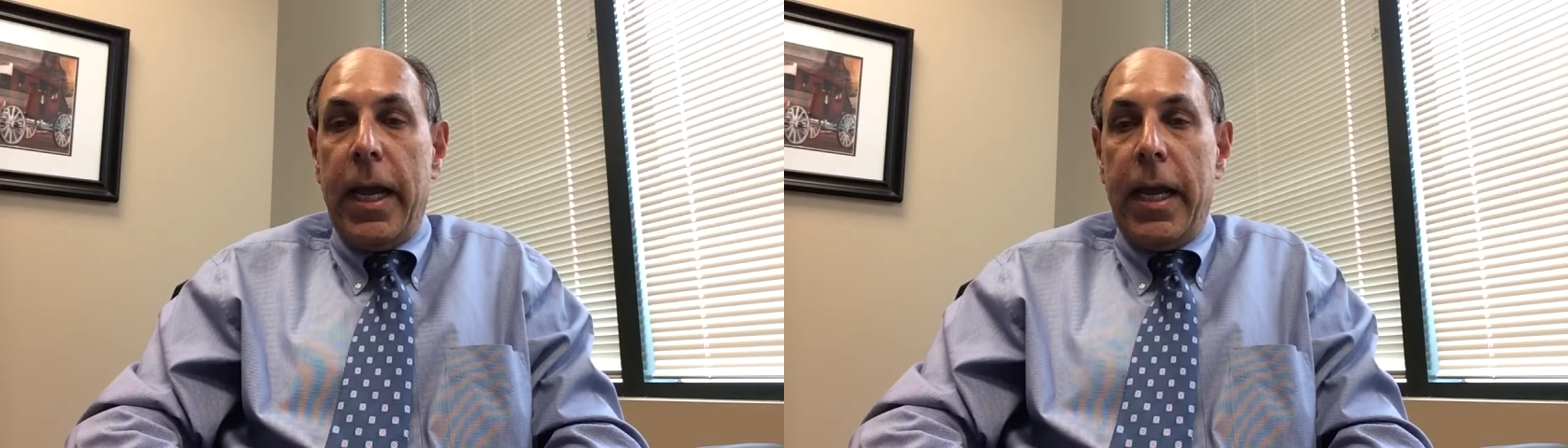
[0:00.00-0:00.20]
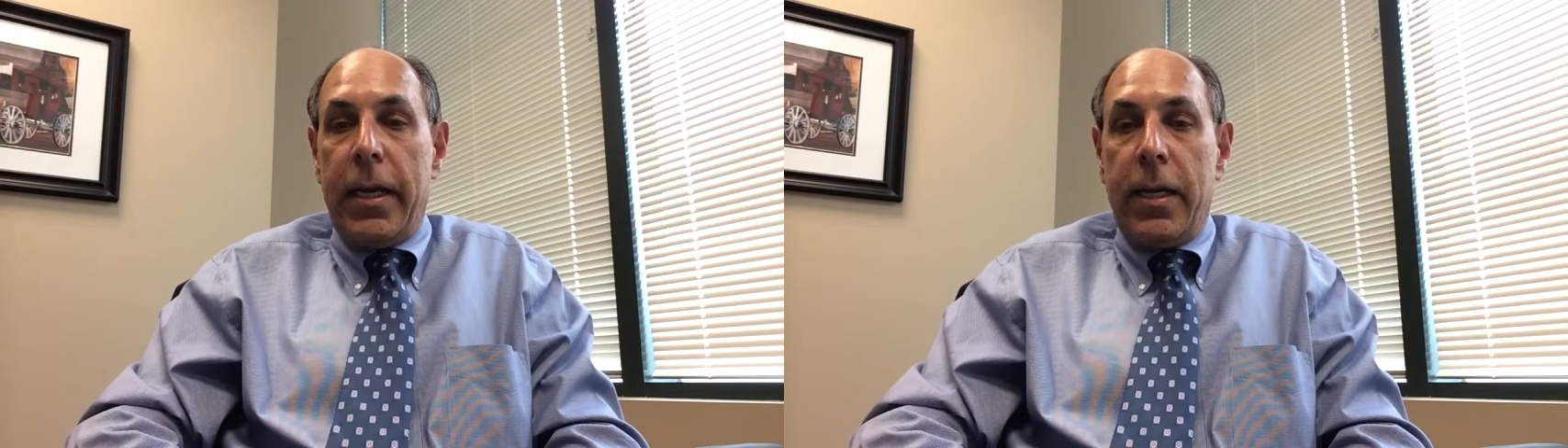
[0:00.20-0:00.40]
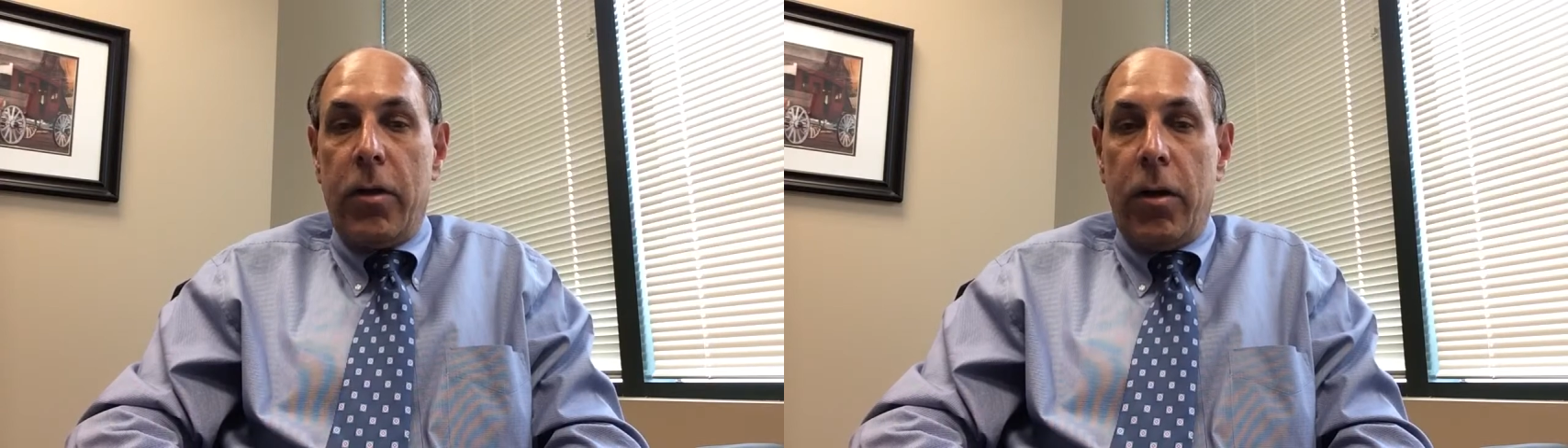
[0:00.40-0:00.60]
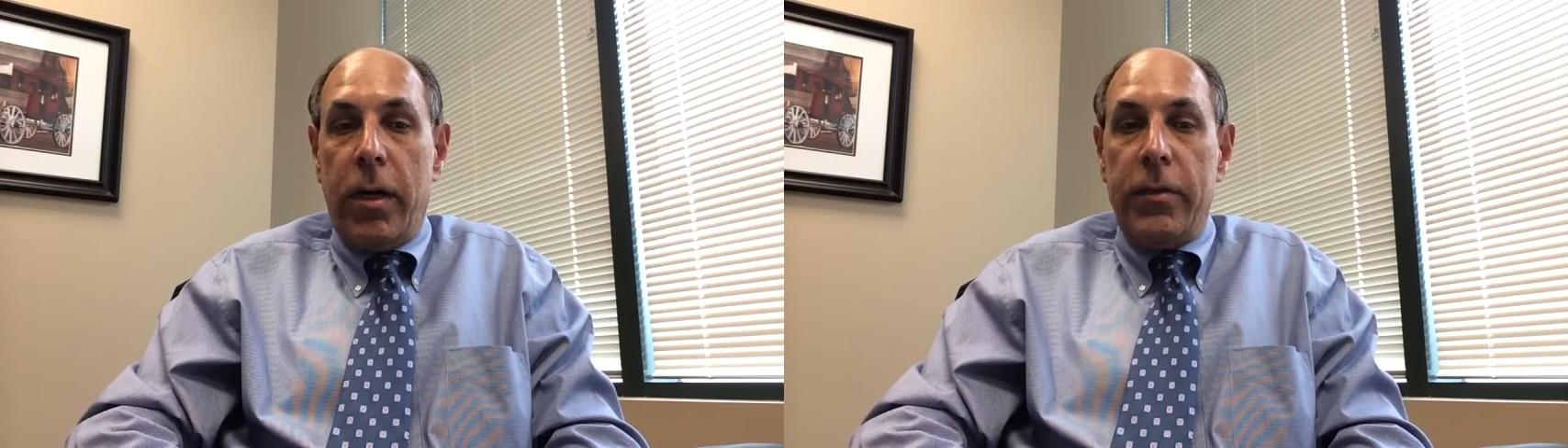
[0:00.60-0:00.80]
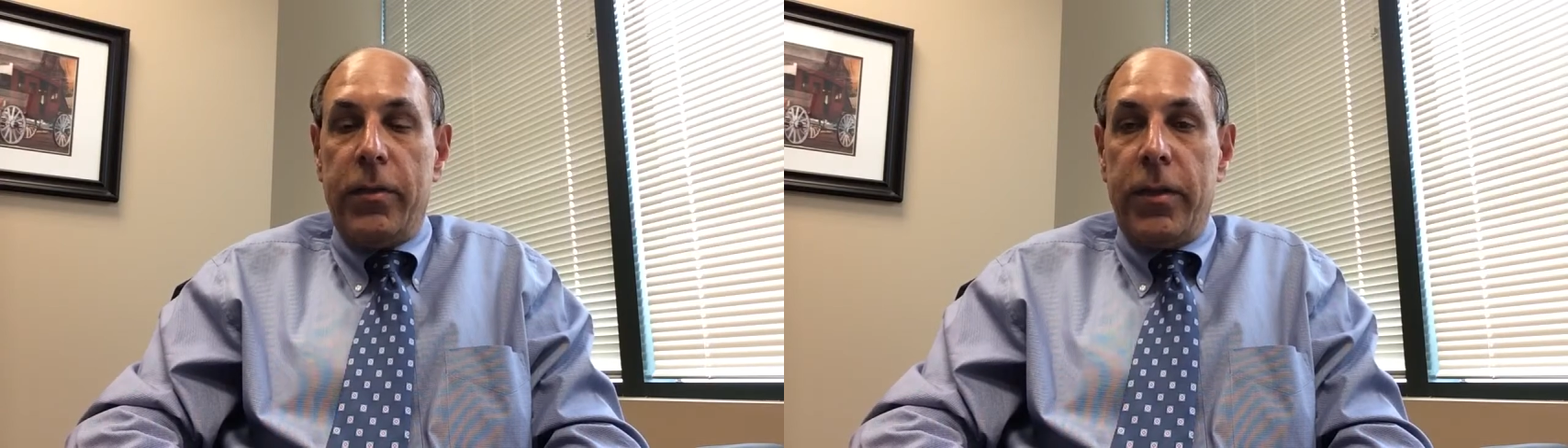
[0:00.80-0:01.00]
and can
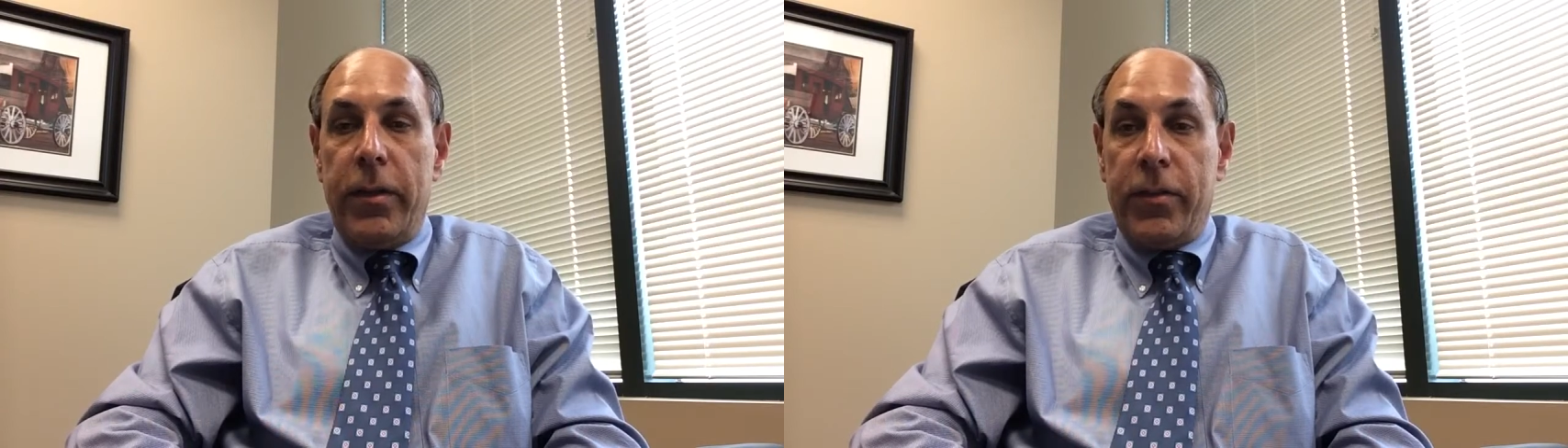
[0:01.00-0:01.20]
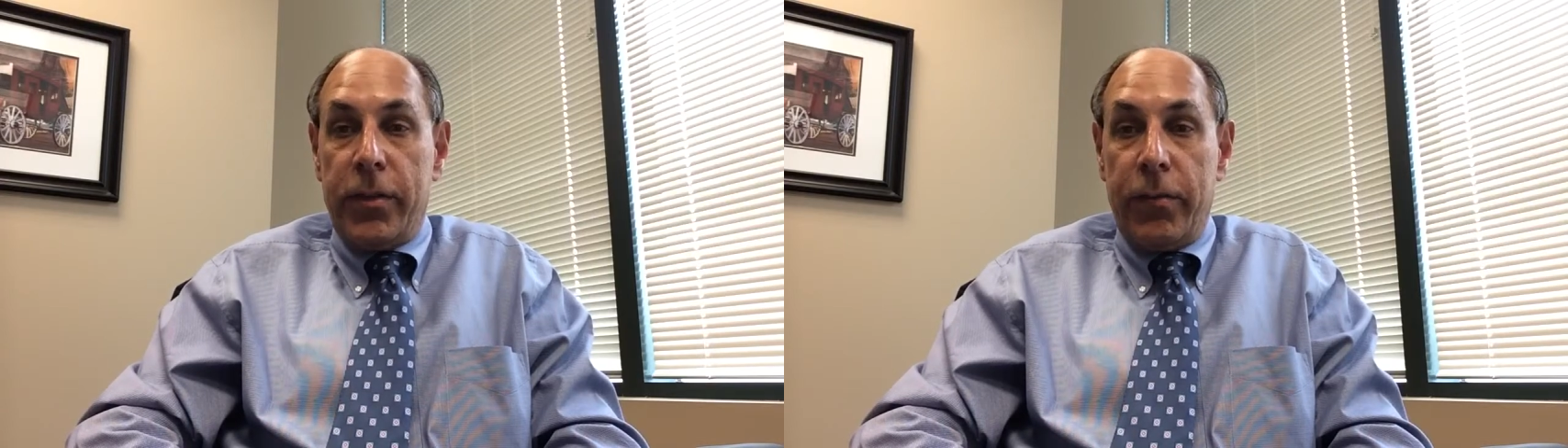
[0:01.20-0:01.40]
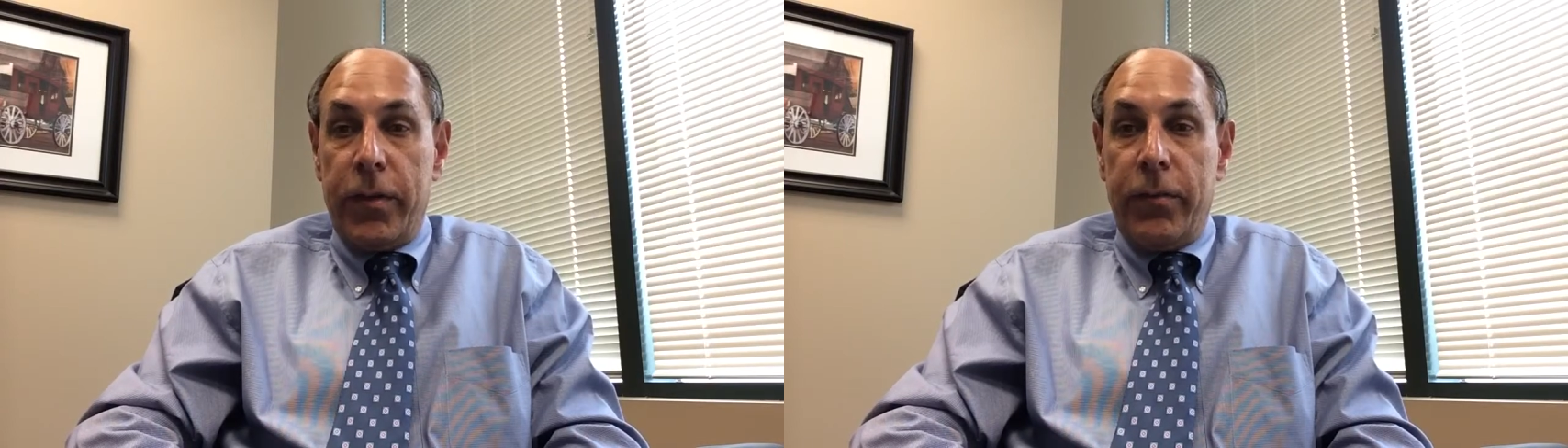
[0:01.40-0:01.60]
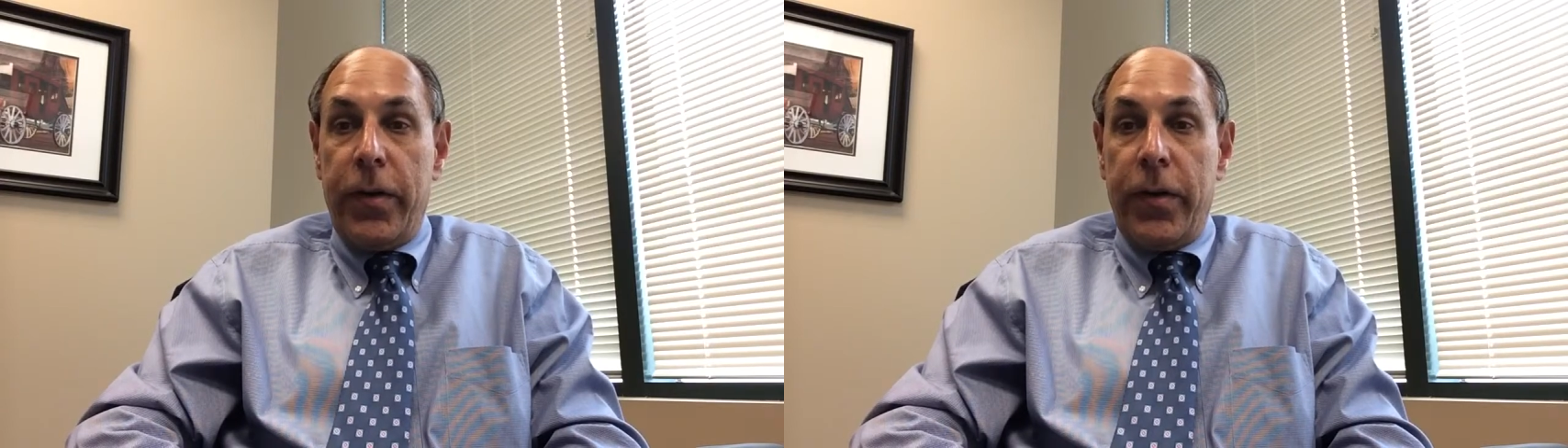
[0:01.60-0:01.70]
cause the surface